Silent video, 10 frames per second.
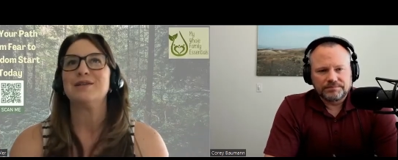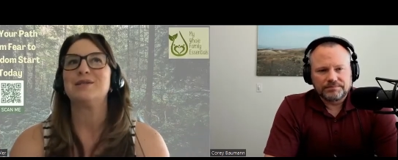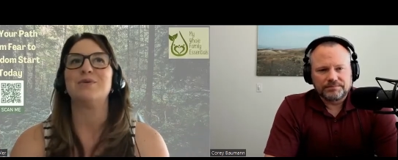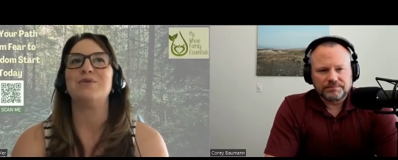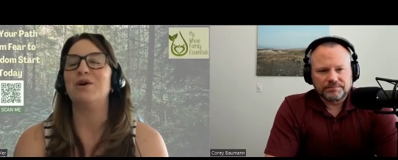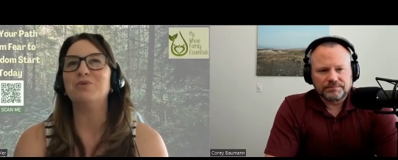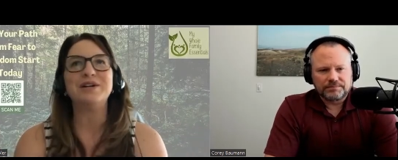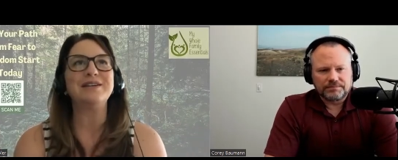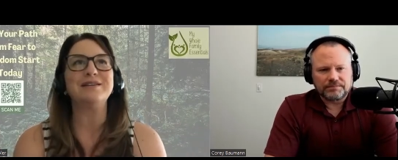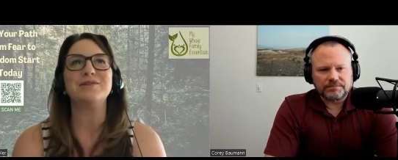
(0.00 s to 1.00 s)
Speaker 1: so no
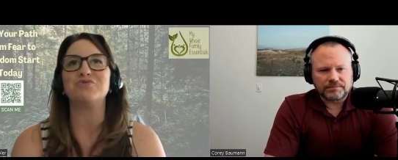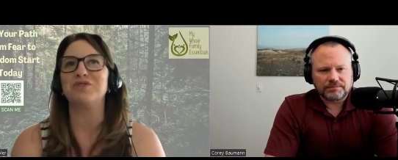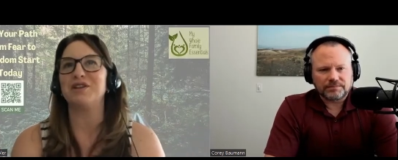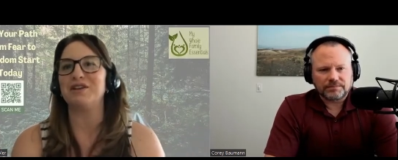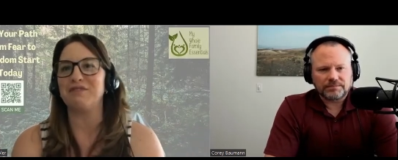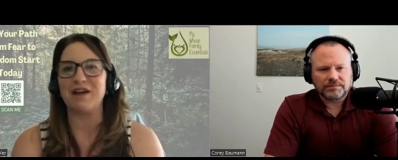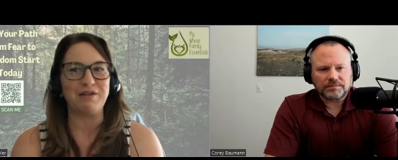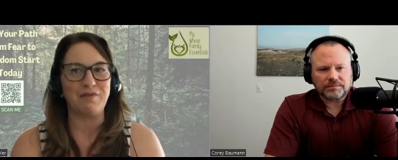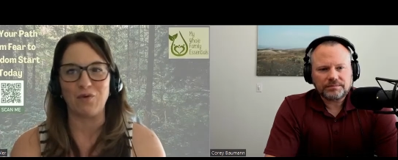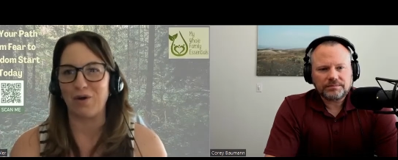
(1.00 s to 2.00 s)
one is really
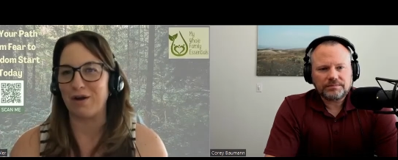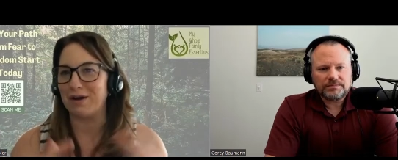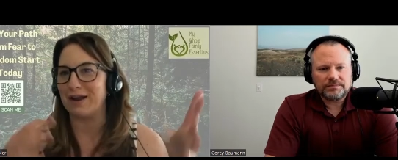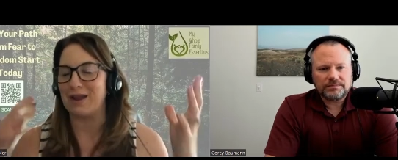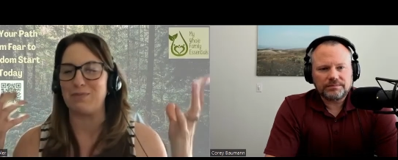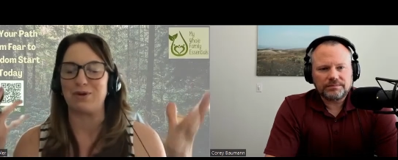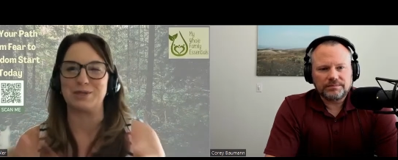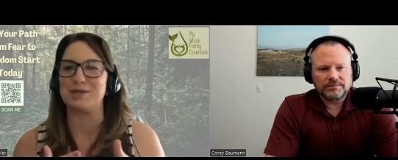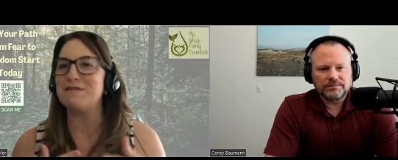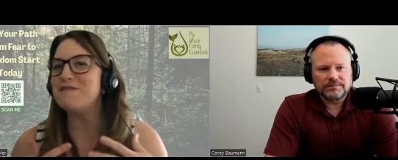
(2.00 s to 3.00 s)
ready for
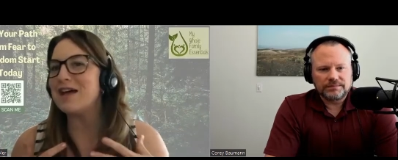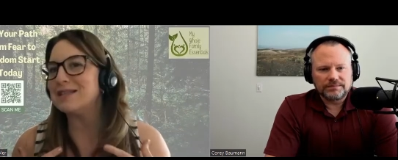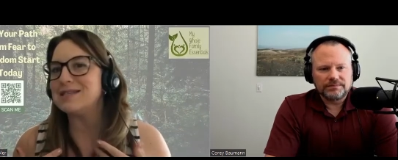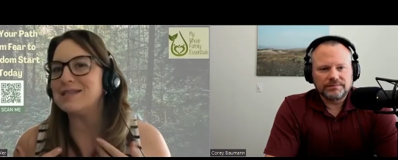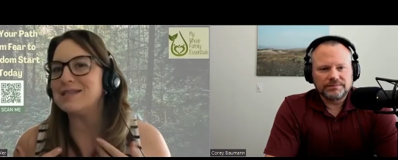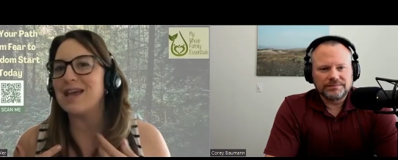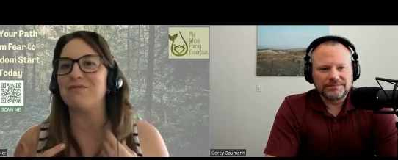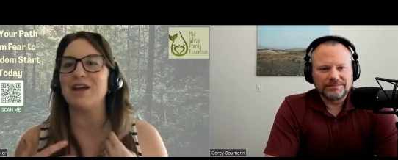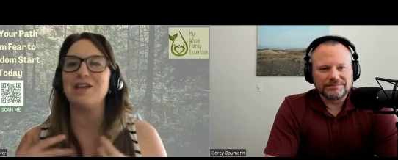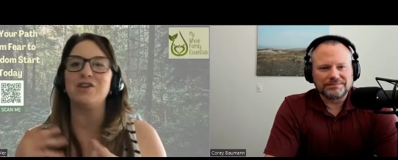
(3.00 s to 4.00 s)
in-person events
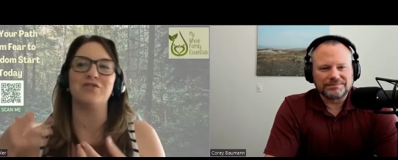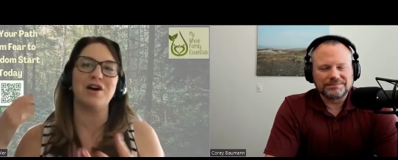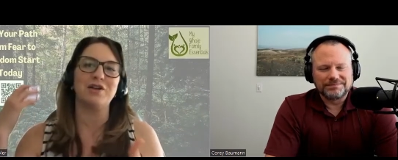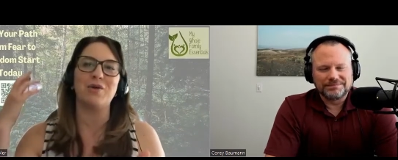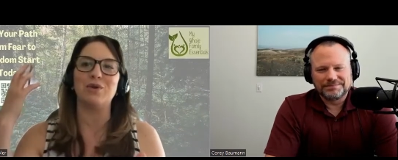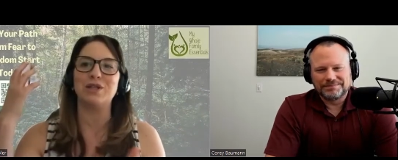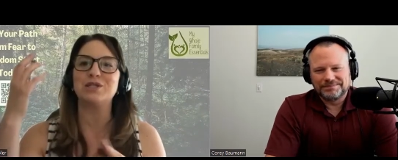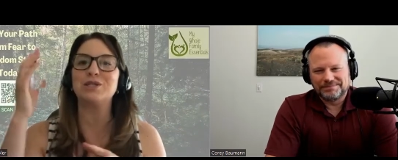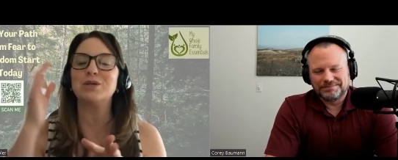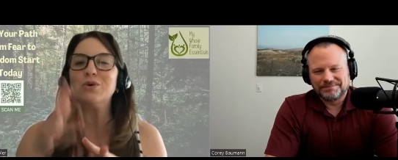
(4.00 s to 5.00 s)
yet, right? You're not going to
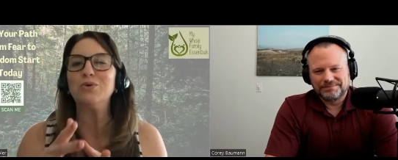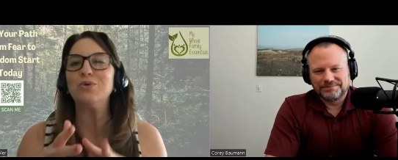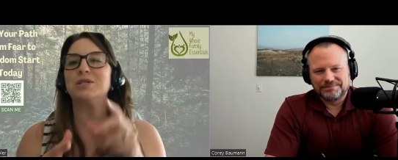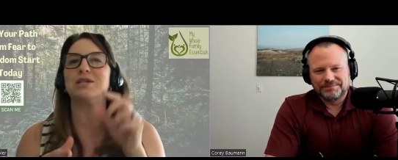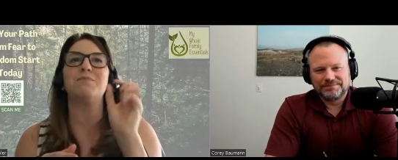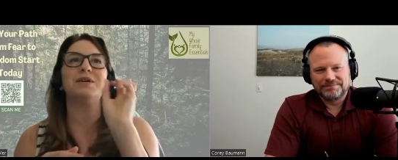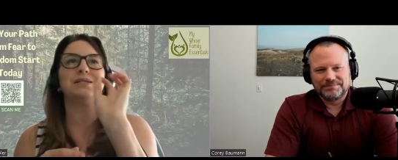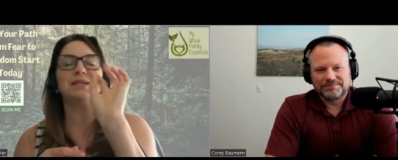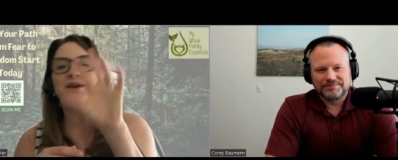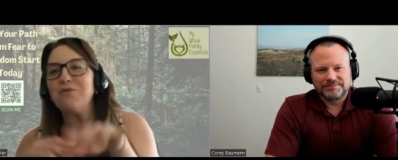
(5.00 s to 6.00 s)
school, to the
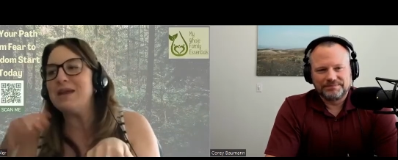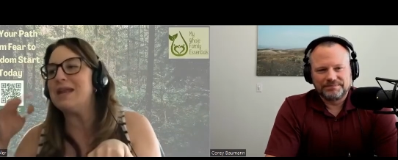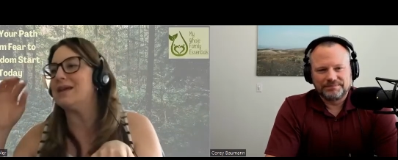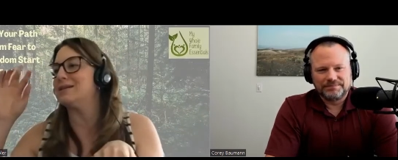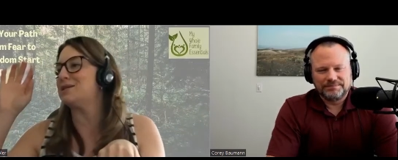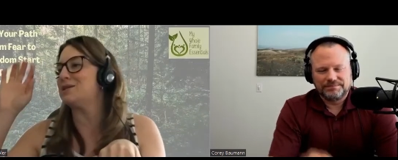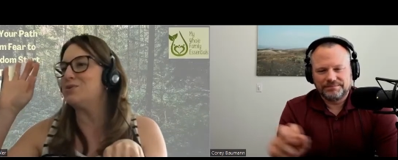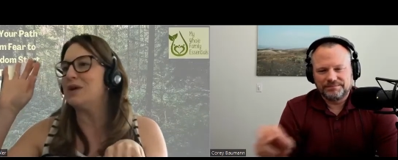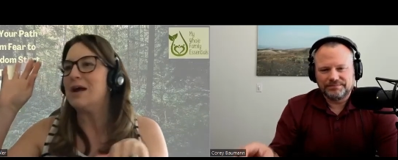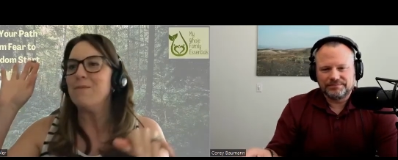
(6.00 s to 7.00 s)
PTO meetings,
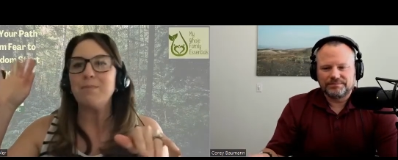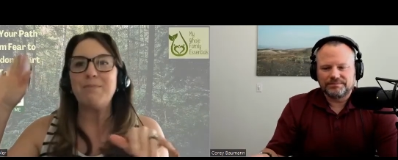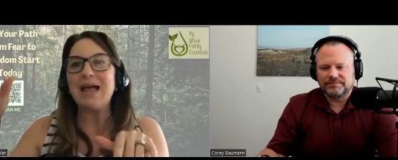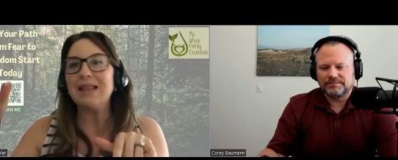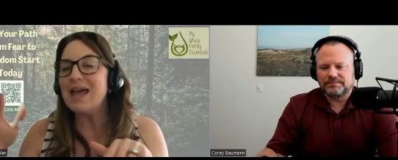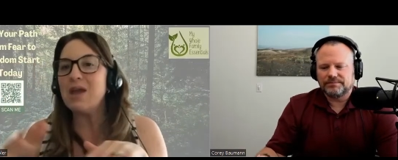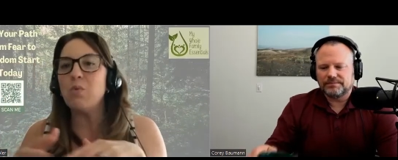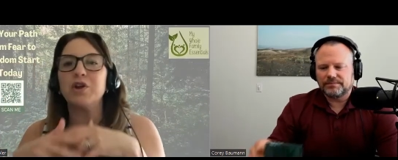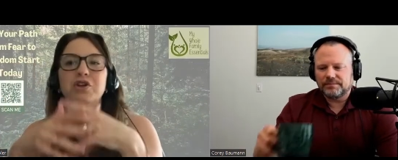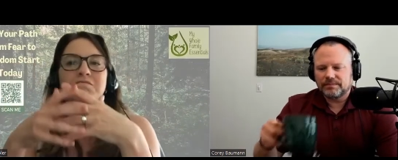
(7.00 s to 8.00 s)
to ballet
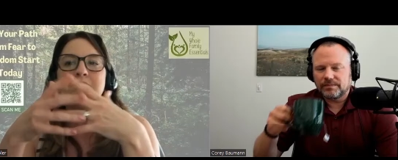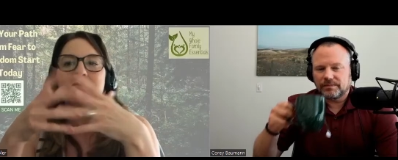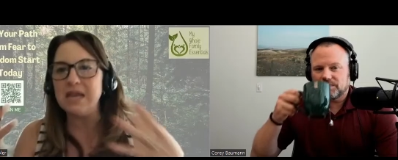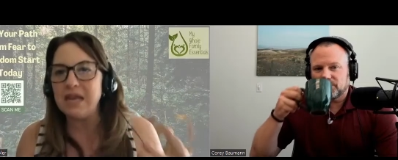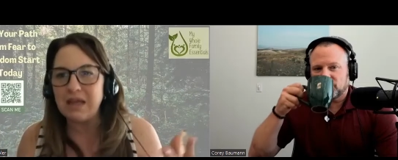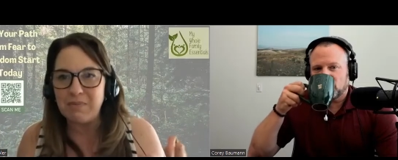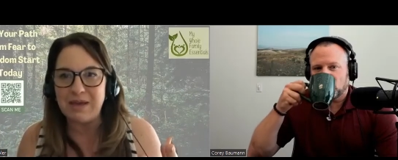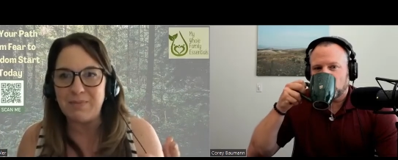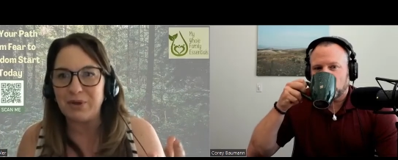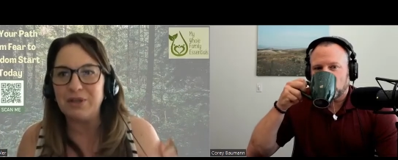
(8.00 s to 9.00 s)
where you're meeting
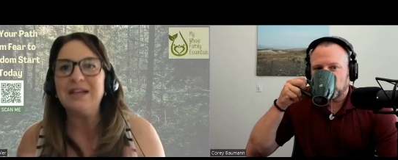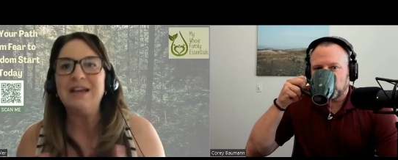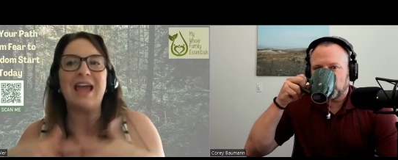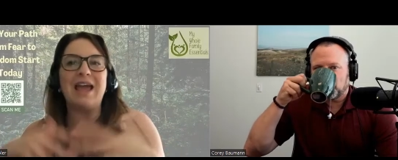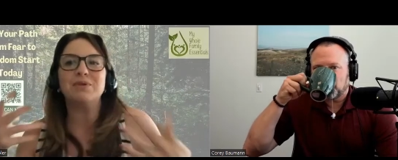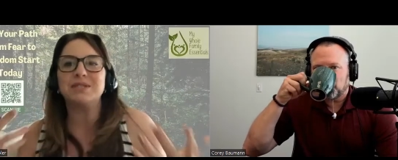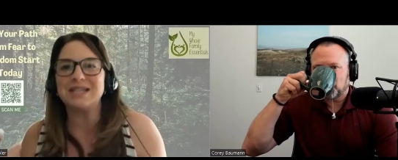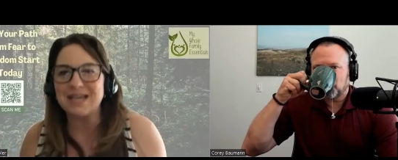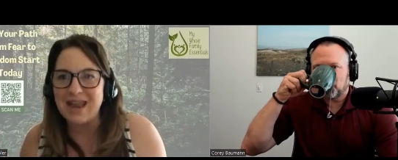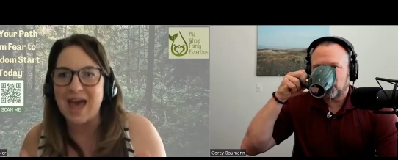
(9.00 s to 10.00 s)
people, able to
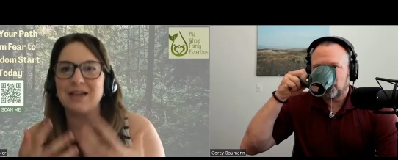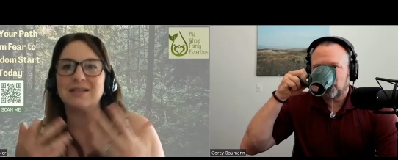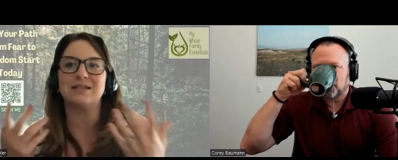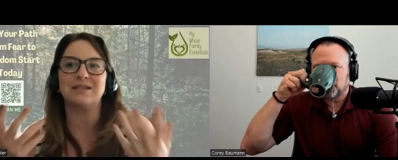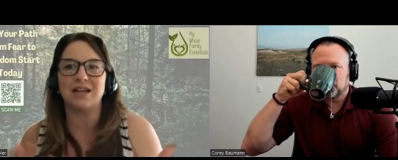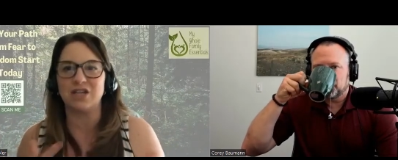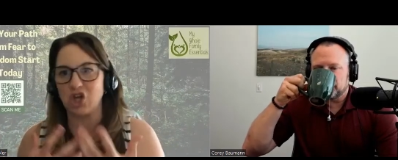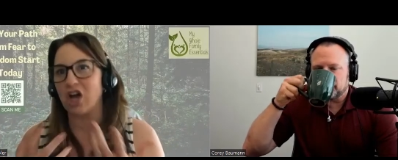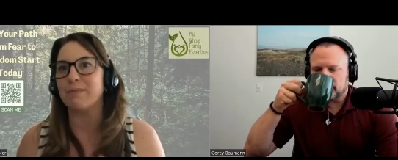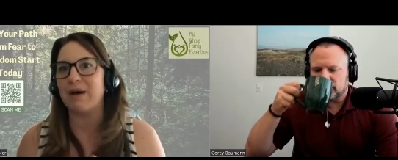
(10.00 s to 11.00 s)
connect and, and
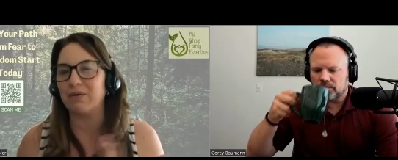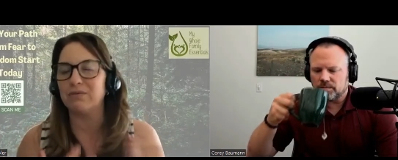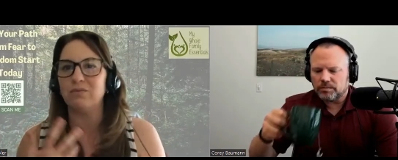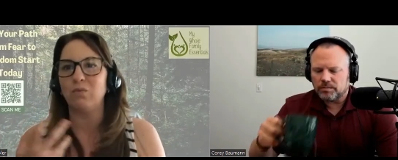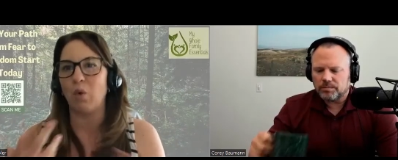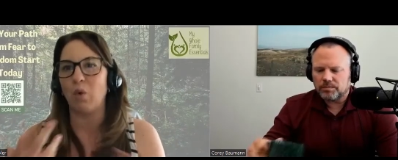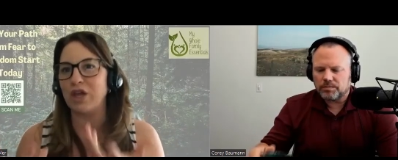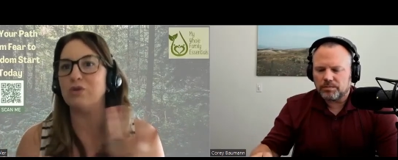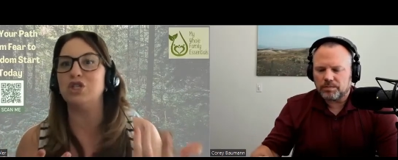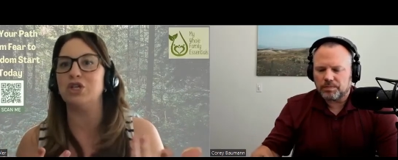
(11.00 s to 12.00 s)
talk about what
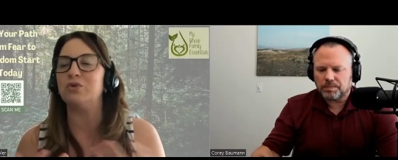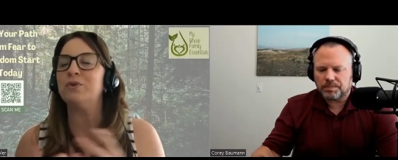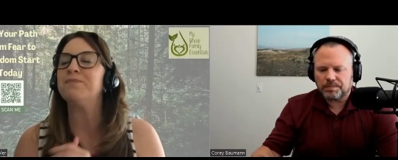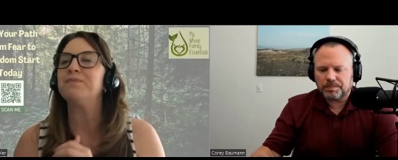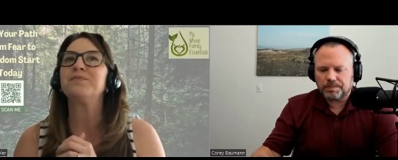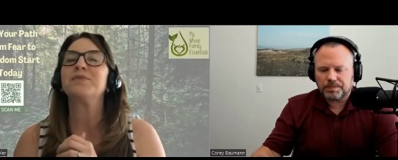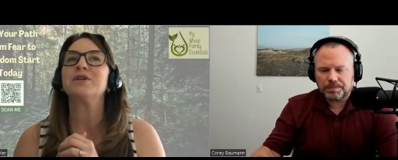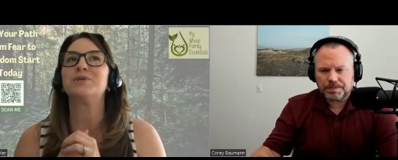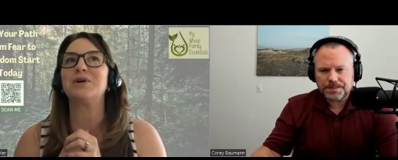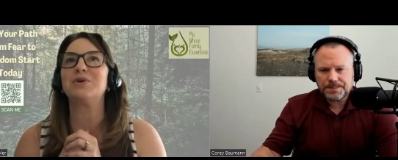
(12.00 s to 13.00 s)
you do.
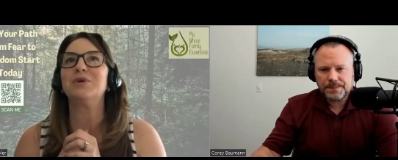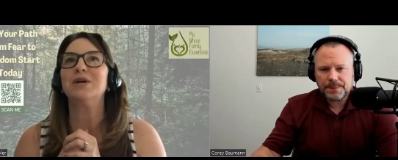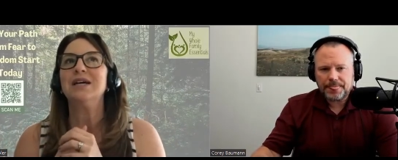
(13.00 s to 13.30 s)
So